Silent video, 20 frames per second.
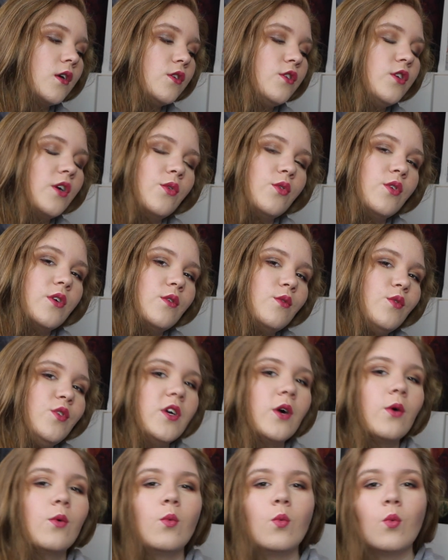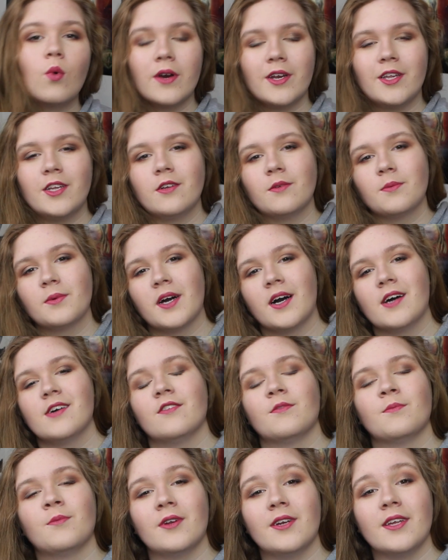Yo, what is up
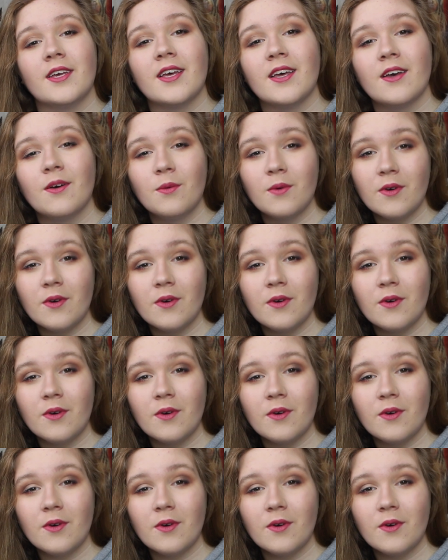guys, Molly here.